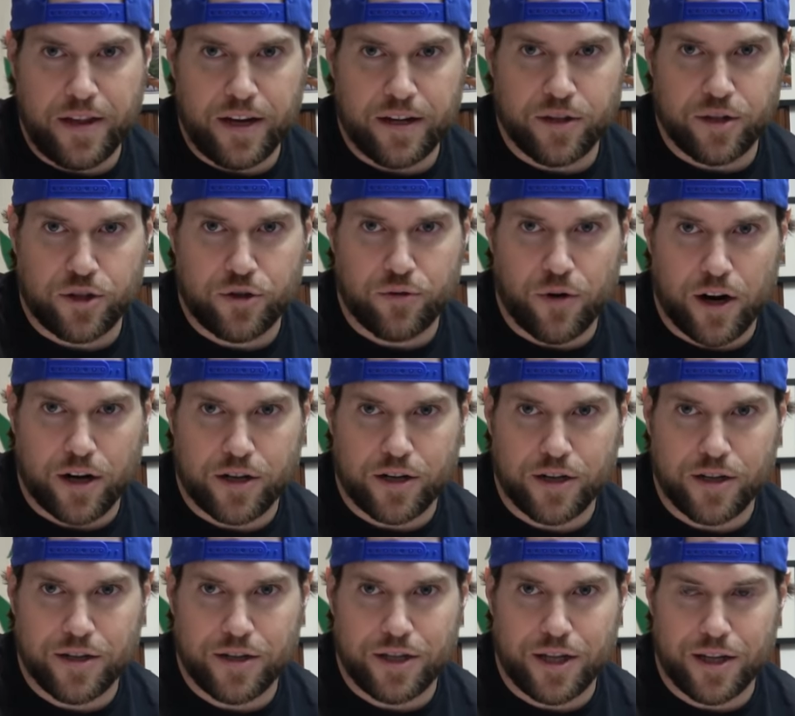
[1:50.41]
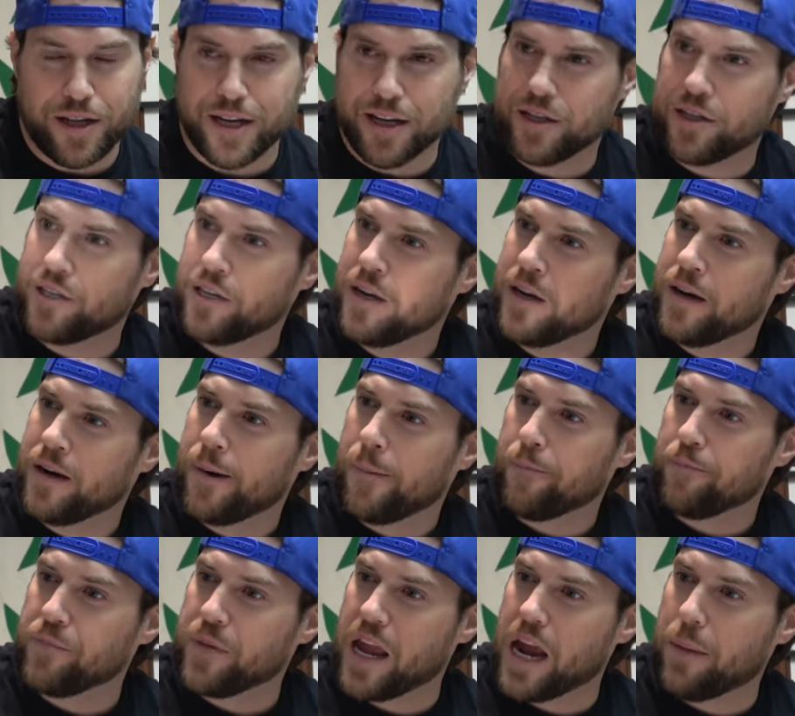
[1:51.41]
the instructions to this
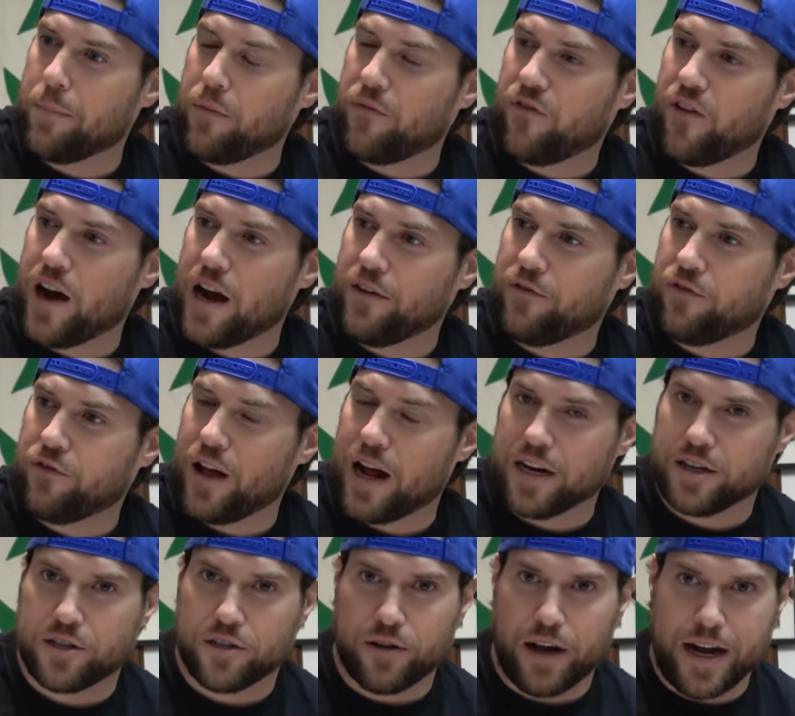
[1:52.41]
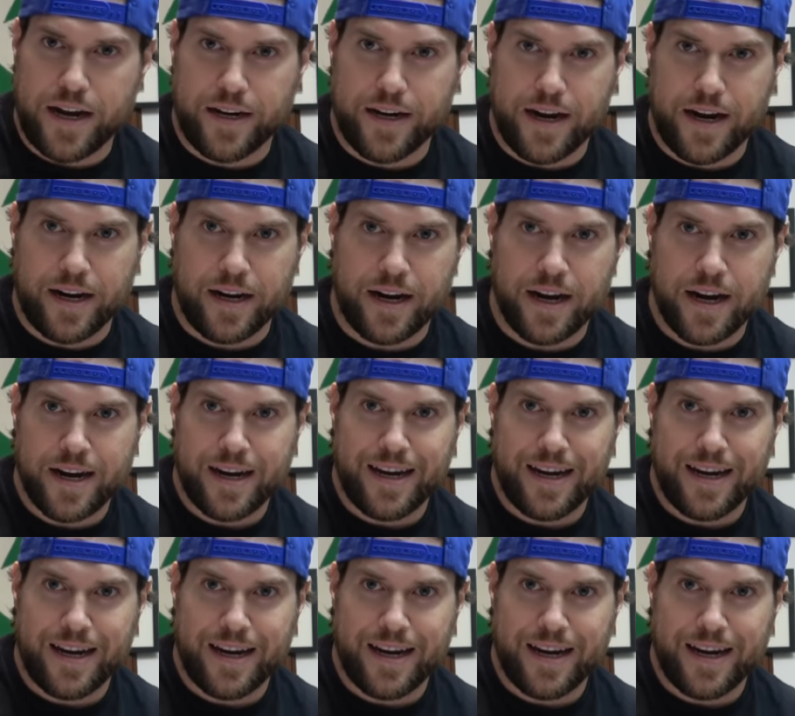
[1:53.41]
amplified flash lightning